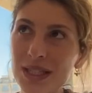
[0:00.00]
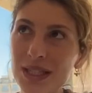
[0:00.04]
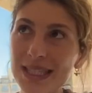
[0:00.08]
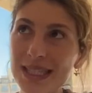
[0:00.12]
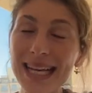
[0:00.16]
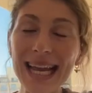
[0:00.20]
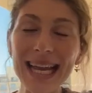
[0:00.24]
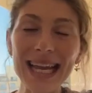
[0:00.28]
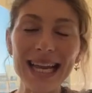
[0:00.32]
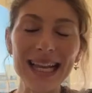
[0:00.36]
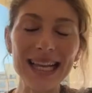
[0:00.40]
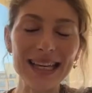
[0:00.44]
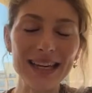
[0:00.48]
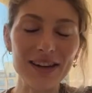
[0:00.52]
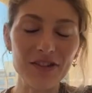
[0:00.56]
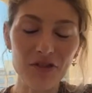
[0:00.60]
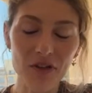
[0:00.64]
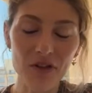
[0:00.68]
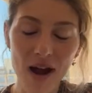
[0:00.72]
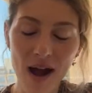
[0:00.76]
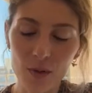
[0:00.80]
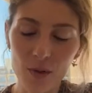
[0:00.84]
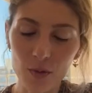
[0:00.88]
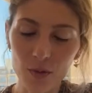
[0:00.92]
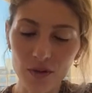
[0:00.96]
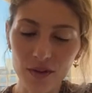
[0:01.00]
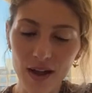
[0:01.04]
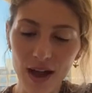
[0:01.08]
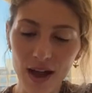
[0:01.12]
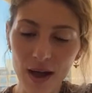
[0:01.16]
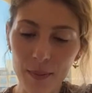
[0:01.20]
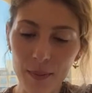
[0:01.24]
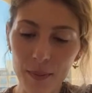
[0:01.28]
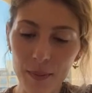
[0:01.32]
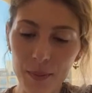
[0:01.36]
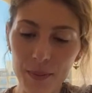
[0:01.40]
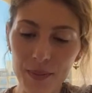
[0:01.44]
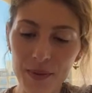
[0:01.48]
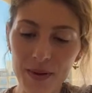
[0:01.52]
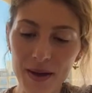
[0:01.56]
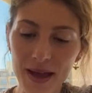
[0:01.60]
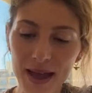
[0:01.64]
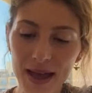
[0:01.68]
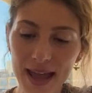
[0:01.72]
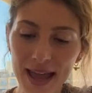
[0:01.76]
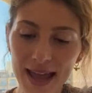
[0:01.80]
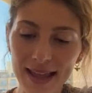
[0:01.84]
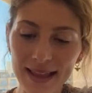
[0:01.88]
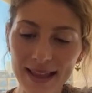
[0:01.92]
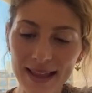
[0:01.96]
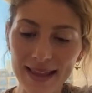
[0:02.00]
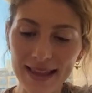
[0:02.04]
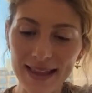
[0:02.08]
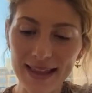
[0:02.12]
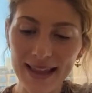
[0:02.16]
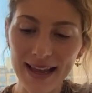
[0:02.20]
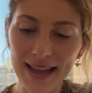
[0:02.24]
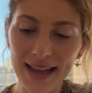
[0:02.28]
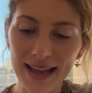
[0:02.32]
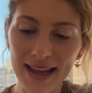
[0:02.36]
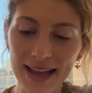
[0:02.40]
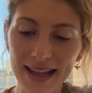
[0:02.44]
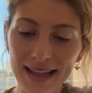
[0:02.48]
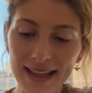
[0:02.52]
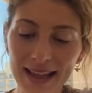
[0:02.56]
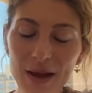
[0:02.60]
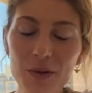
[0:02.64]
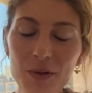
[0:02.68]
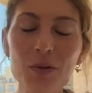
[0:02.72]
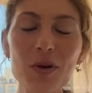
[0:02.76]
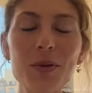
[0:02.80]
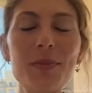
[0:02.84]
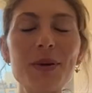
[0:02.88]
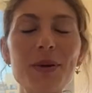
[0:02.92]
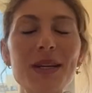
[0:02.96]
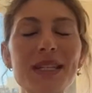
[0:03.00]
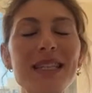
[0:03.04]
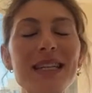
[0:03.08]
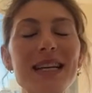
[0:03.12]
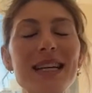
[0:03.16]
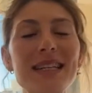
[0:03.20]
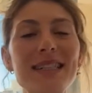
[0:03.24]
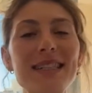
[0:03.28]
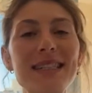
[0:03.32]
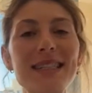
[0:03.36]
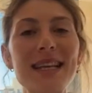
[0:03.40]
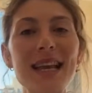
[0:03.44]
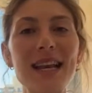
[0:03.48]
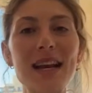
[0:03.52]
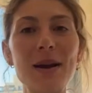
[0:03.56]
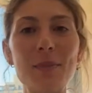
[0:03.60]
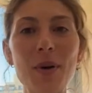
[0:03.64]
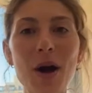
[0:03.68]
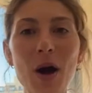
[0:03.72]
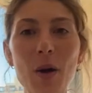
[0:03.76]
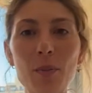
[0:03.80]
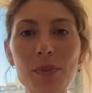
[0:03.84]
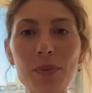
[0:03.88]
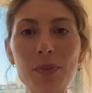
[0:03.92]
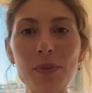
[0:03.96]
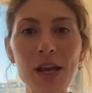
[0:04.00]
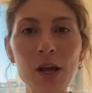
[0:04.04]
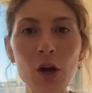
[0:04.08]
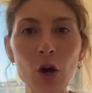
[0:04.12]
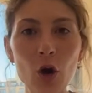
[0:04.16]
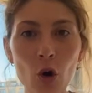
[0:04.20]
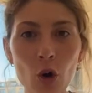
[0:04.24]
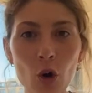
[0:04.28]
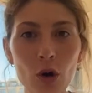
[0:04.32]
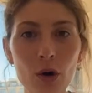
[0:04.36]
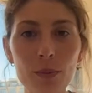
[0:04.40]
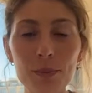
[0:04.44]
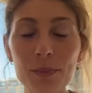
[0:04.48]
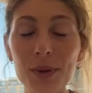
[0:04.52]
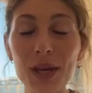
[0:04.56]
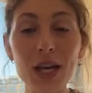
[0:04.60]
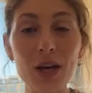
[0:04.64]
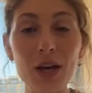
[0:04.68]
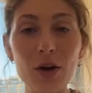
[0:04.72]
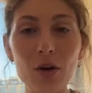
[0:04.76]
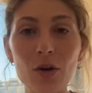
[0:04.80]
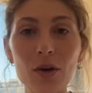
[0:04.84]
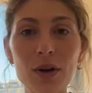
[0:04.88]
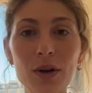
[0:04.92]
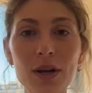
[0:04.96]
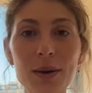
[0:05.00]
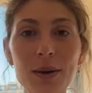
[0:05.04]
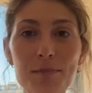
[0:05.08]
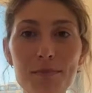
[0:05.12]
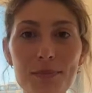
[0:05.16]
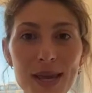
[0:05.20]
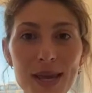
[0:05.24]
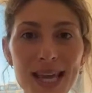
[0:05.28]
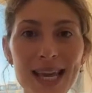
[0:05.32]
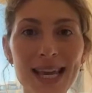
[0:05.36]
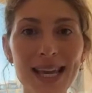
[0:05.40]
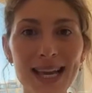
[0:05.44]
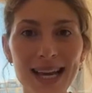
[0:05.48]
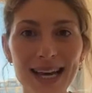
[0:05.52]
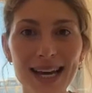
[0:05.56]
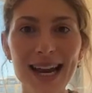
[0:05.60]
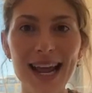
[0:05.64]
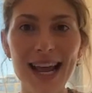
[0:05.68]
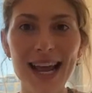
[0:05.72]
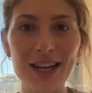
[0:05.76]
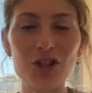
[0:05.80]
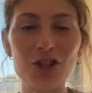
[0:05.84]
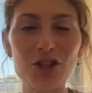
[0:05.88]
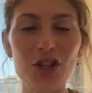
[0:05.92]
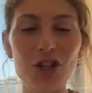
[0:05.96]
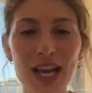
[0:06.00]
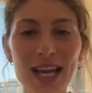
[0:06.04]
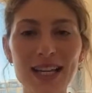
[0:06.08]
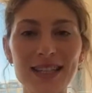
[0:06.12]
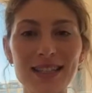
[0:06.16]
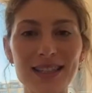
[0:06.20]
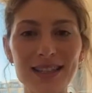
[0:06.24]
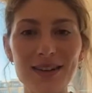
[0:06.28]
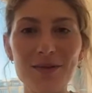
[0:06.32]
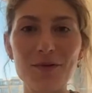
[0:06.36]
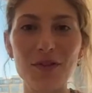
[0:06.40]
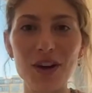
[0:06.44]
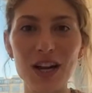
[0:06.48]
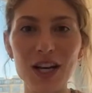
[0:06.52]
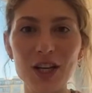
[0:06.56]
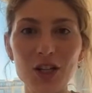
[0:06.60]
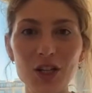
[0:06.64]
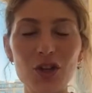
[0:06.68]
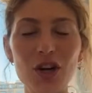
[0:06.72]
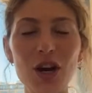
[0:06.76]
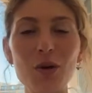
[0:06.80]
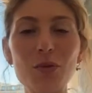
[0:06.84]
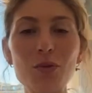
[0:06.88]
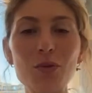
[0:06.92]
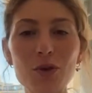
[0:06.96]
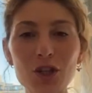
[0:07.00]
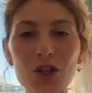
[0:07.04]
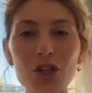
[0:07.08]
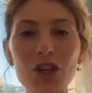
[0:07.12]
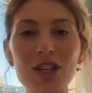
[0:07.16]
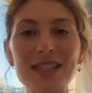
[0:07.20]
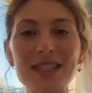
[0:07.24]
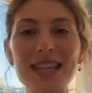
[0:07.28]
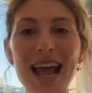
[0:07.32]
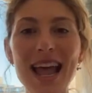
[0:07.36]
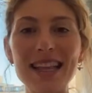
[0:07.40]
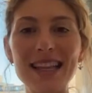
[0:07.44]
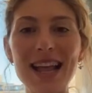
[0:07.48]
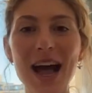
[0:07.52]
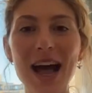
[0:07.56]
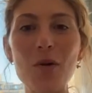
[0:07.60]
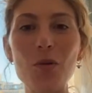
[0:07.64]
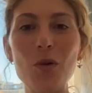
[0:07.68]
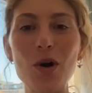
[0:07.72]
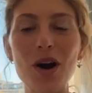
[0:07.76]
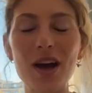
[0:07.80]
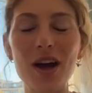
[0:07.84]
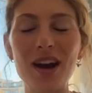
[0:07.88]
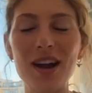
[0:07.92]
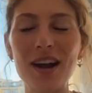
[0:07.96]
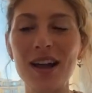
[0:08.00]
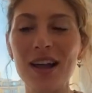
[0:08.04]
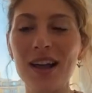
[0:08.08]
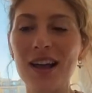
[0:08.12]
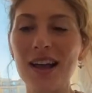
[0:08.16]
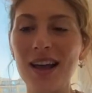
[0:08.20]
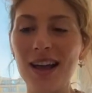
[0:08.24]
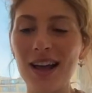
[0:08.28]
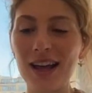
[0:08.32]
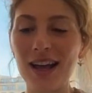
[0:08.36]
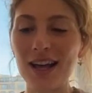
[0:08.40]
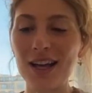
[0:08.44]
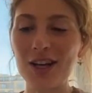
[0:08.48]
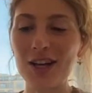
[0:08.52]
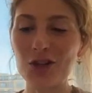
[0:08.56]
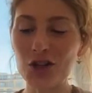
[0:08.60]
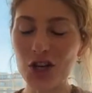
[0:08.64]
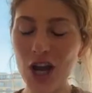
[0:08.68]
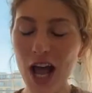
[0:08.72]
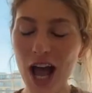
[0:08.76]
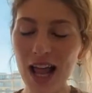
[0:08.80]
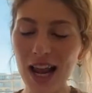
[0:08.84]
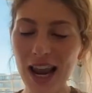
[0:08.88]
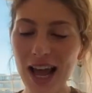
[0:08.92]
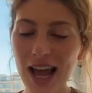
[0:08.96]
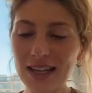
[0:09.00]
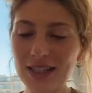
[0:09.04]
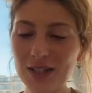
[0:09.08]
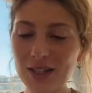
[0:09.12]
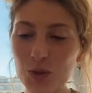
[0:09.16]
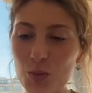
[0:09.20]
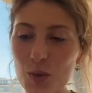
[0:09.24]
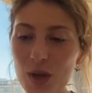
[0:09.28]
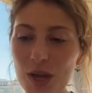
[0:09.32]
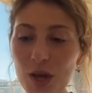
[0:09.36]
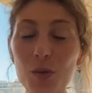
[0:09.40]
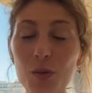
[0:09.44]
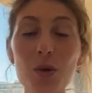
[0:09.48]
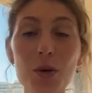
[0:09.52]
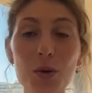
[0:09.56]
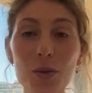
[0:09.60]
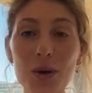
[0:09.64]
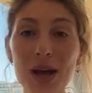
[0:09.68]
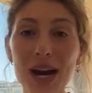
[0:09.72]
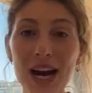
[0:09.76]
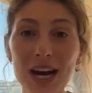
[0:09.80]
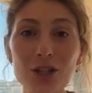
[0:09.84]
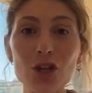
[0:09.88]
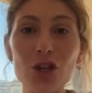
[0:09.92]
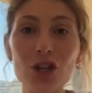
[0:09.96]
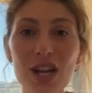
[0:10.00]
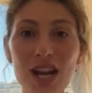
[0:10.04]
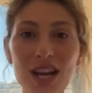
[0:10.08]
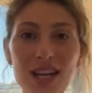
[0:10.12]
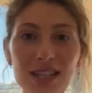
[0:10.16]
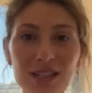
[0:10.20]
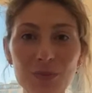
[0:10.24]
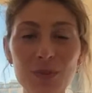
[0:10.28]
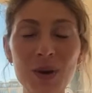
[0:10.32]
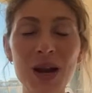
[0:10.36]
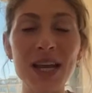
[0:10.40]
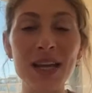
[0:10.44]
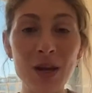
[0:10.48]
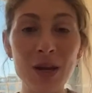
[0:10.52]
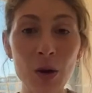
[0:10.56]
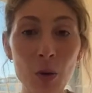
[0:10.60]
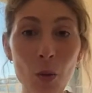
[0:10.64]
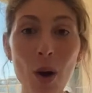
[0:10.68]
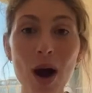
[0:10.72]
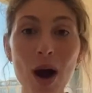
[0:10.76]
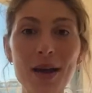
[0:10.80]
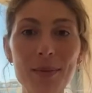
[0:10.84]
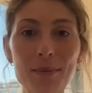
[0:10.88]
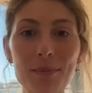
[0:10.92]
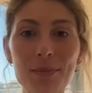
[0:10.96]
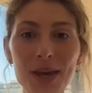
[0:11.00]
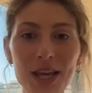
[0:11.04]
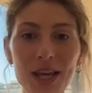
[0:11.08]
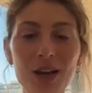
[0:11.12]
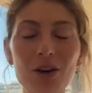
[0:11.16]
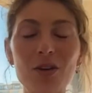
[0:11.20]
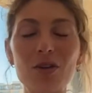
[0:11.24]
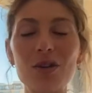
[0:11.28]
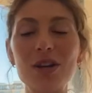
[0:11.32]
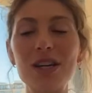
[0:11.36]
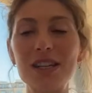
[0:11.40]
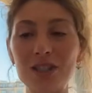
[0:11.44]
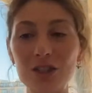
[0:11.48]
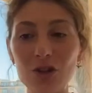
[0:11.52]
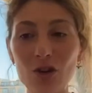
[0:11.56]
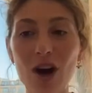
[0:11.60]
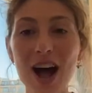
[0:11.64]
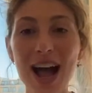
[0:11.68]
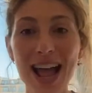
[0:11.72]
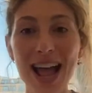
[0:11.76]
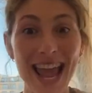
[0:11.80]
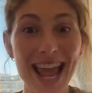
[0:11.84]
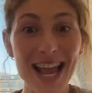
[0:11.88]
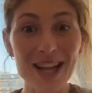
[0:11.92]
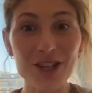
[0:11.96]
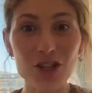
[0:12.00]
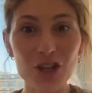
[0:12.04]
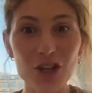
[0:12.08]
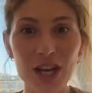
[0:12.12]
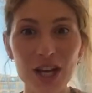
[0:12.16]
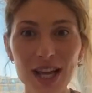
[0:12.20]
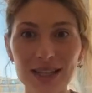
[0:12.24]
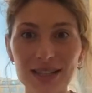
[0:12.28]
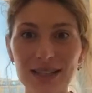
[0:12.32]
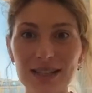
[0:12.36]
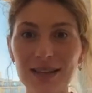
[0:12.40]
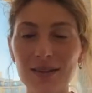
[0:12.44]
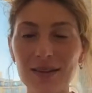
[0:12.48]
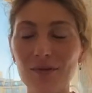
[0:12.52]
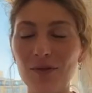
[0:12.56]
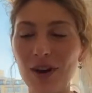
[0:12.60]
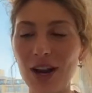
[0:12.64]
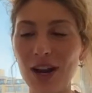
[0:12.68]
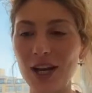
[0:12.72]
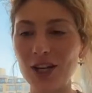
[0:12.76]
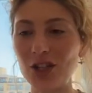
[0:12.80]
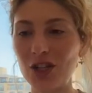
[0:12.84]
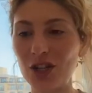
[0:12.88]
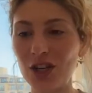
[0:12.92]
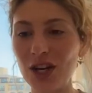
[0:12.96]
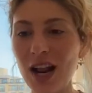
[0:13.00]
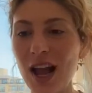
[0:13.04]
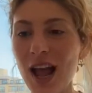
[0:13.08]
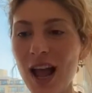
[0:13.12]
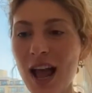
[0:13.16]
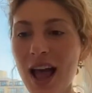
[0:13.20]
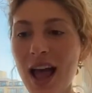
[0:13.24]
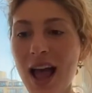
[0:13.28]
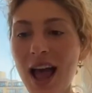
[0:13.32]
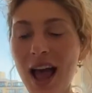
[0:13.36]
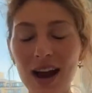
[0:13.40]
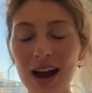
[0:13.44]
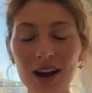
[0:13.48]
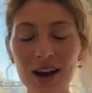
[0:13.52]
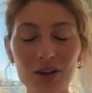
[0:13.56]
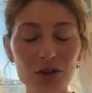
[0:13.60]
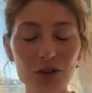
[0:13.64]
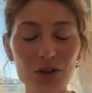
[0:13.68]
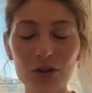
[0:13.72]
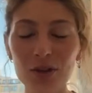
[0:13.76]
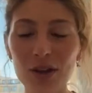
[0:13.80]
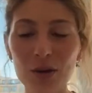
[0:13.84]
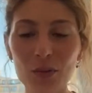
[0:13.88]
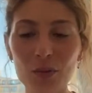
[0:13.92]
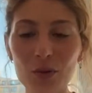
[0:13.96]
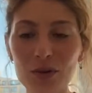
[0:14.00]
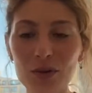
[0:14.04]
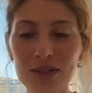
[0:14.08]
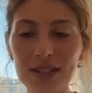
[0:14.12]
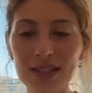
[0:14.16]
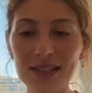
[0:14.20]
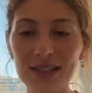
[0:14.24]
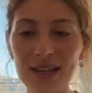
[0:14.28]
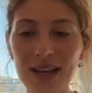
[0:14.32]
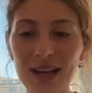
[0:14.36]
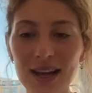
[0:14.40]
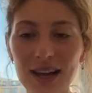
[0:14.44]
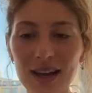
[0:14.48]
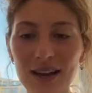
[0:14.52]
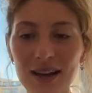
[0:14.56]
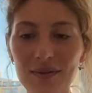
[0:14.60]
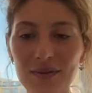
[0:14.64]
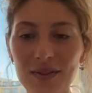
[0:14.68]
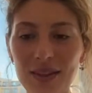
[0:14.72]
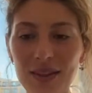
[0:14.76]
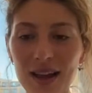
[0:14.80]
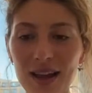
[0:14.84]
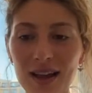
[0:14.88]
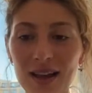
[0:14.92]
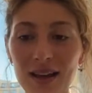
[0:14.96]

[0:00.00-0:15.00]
daily roundup and uh, they were basically saying about bitcoin being an edge against inflation and we just had our uh, chat last week we were actually explaining why bitcoin is not an edge against inflation and i thought there was um,